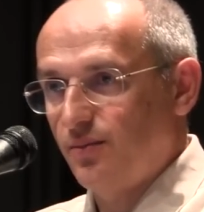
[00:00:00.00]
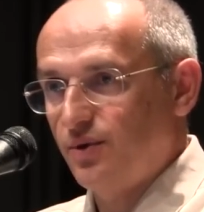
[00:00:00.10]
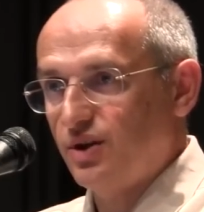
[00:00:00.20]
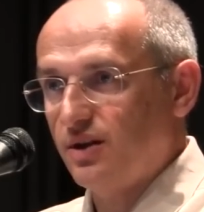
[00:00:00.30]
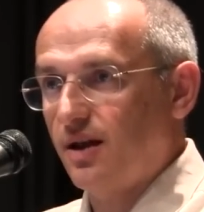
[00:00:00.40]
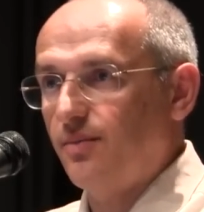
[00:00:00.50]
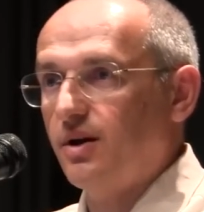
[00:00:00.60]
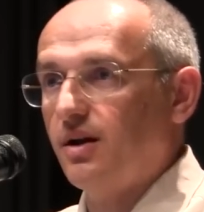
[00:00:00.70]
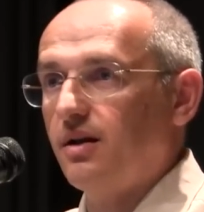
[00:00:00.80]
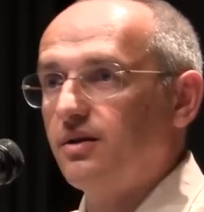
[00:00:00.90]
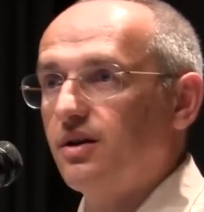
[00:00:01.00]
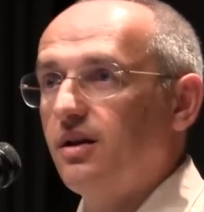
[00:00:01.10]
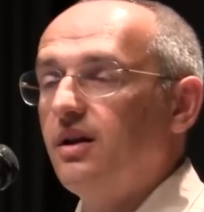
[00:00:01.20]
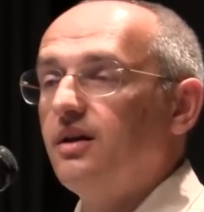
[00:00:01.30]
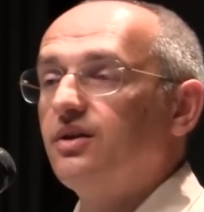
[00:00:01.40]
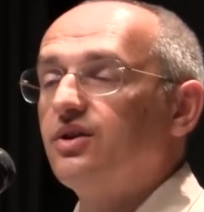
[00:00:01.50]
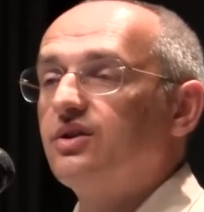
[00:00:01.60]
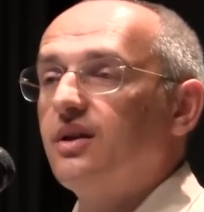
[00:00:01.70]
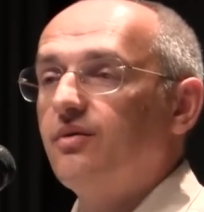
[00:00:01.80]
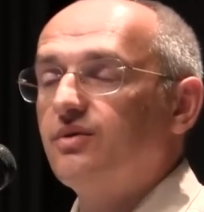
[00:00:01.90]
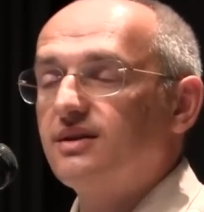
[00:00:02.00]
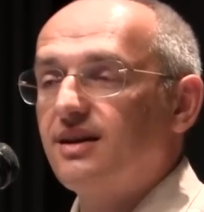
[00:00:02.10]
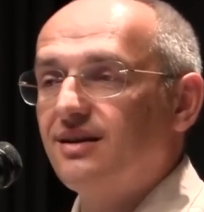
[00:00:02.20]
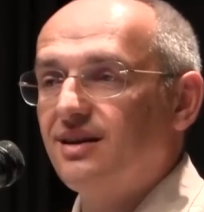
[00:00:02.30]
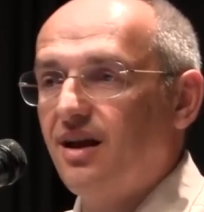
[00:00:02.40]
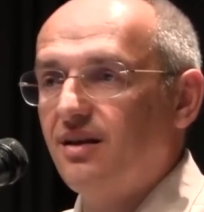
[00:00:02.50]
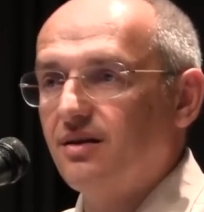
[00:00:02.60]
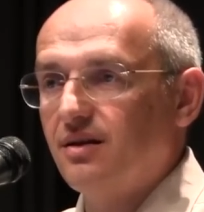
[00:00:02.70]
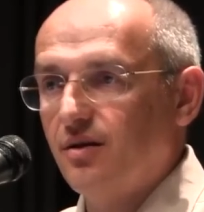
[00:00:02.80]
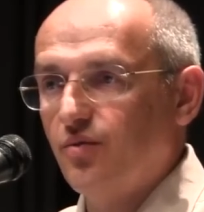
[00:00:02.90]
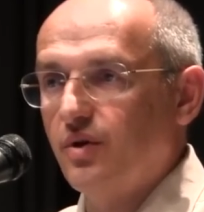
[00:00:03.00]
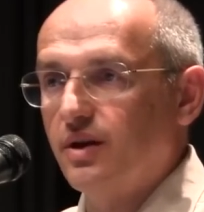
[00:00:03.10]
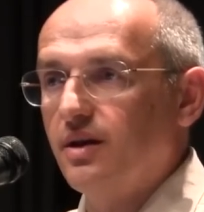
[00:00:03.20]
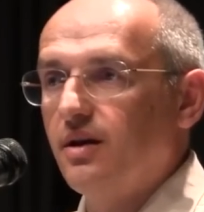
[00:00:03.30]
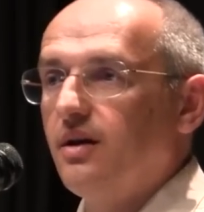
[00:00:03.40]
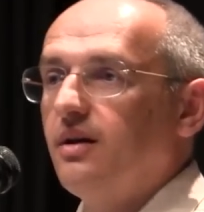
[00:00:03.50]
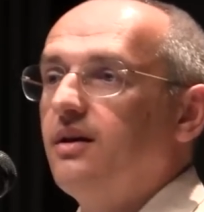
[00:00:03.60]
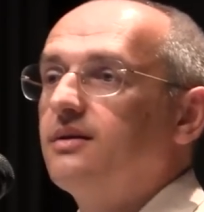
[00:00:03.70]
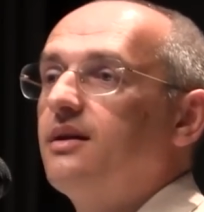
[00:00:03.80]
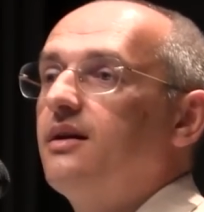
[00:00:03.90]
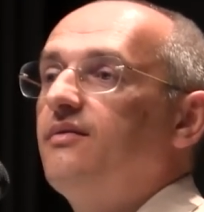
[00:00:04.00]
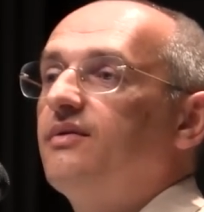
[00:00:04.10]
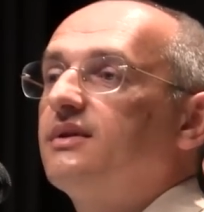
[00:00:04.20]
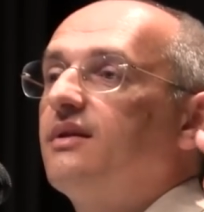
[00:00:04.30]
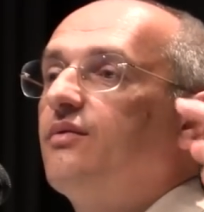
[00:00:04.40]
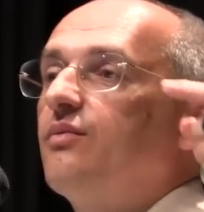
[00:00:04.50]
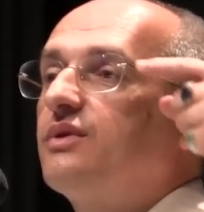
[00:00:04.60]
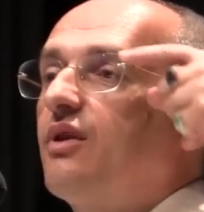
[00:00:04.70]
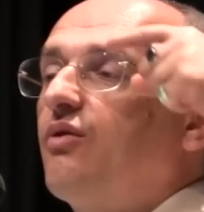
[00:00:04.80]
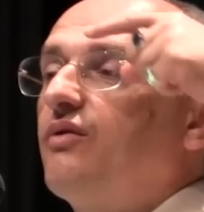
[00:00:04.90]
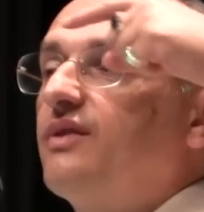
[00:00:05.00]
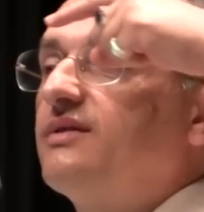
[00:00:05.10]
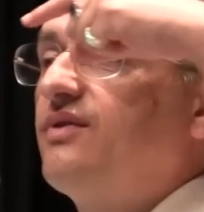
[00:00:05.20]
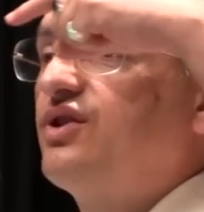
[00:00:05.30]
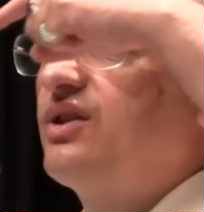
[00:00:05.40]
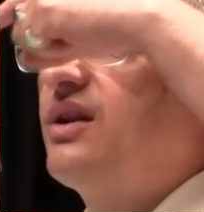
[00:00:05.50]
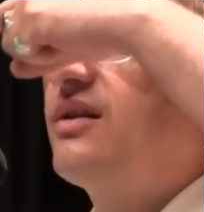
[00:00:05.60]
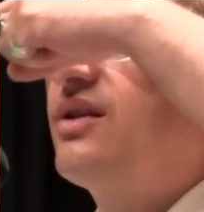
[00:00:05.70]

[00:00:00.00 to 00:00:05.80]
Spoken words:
bad qualities of character. If sex is the basic of their relationships,